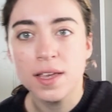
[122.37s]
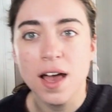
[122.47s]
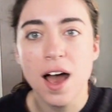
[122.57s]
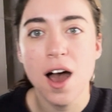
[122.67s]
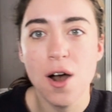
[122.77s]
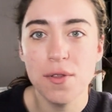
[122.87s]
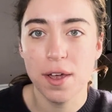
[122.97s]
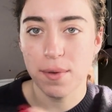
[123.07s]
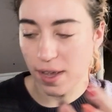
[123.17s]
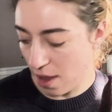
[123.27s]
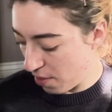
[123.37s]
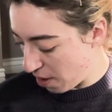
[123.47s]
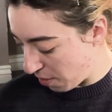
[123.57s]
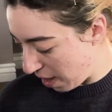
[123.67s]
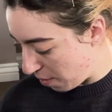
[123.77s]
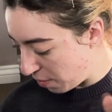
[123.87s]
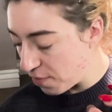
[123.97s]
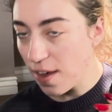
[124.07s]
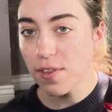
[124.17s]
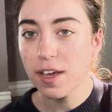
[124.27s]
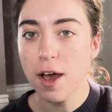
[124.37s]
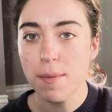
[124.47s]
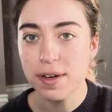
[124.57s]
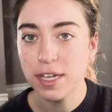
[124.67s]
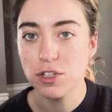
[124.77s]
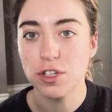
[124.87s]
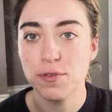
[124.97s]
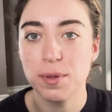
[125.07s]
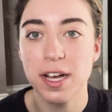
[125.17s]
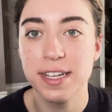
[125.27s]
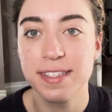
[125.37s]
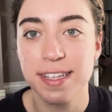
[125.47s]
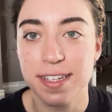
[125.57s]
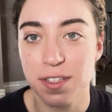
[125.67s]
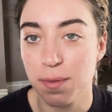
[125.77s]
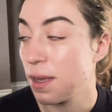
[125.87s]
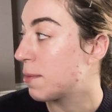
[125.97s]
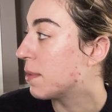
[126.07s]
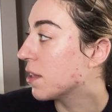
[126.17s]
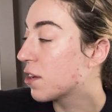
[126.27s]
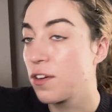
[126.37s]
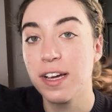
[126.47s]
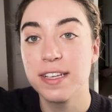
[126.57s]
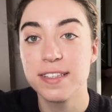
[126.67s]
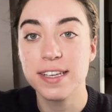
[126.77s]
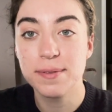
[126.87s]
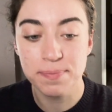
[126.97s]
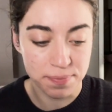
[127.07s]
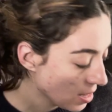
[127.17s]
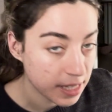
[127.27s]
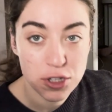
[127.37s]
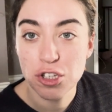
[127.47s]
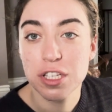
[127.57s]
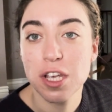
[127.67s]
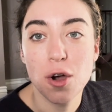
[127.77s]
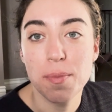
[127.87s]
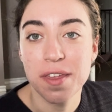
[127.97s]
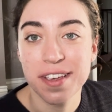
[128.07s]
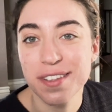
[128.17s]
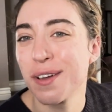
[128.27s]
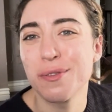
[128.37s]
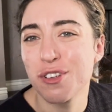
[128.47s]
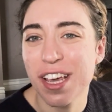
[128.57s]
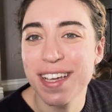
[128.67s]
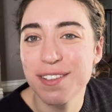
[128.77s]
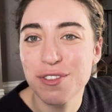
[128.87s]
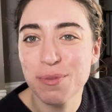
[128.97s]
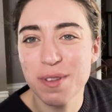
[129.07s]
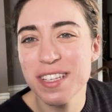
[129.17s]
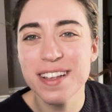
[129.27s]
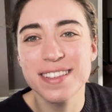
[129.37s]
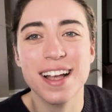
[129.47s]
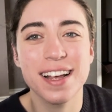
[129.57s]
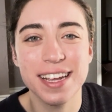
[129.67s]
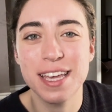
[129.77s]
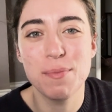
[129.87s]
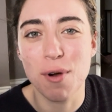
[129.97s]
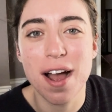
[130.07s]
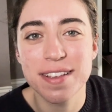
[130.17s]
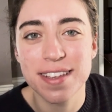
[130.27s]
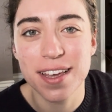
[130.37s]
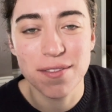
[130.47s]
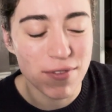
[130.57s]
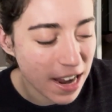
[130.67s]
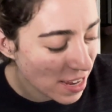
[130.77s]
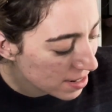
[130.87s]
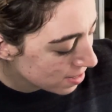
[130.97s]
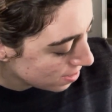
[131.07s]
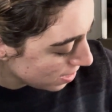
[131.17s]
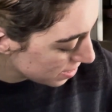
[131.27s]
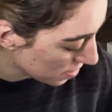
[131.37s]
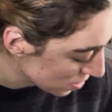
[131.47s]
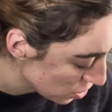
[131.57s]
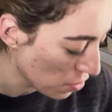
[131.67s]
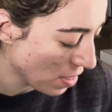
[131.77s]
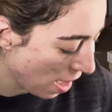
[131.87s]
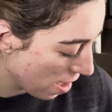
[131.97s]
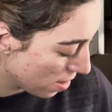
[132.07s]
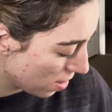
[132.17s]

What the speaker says: Oh, there we go. Okay, we found the combination of blinds that doesn't make me look crazy. Let's just hope things don't change. The sun's not gonna keep rising, right? It doesn't do that.